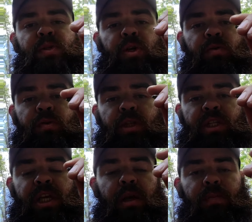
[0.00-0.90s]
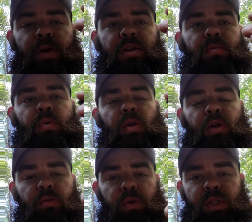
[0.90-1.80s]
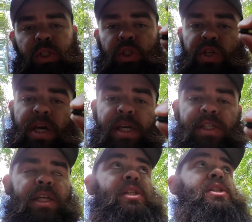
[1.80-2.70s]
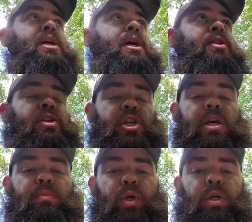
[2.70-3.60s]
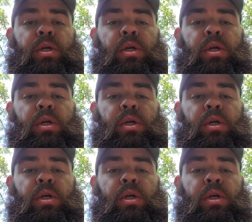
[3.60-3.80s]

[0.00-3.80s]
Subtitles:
So the tip of the bullet was just inside the chamber.